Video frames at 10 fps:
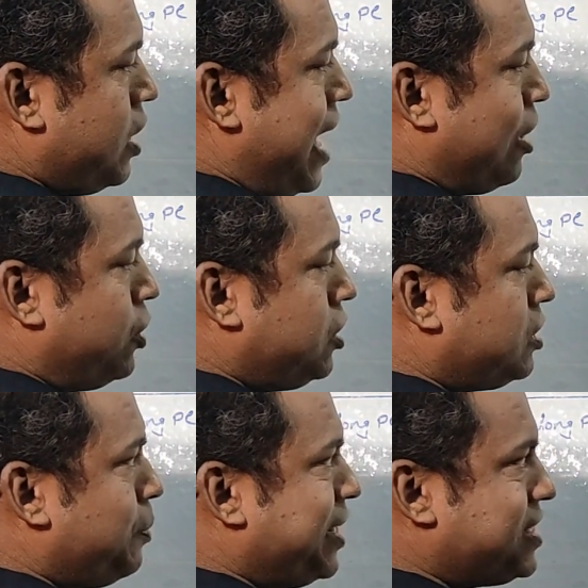according to
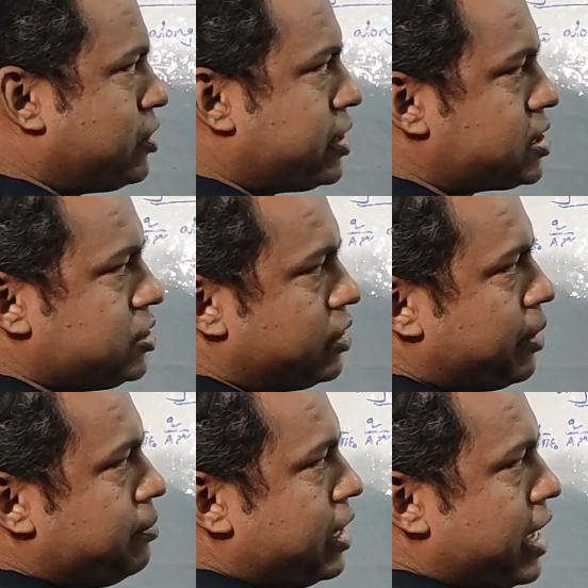the Pythagoras
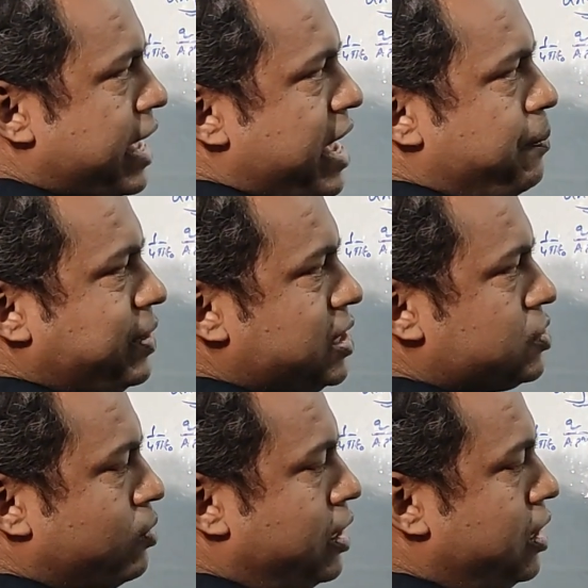theorem, AP
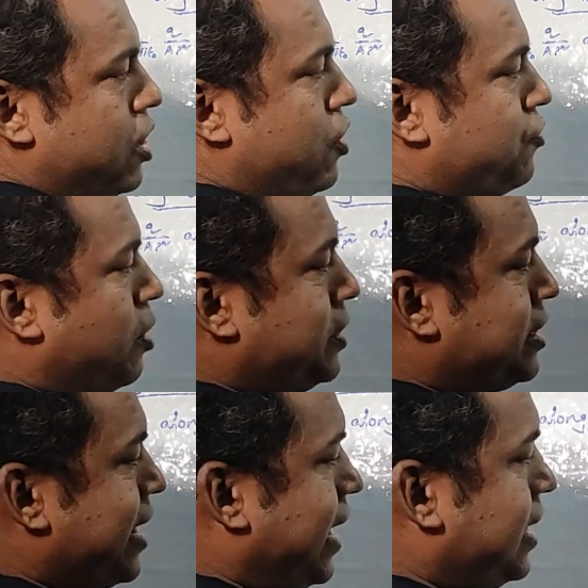this one from the
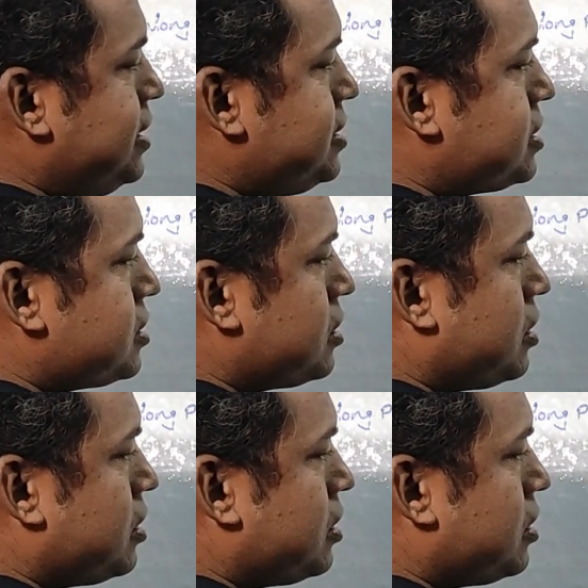triangles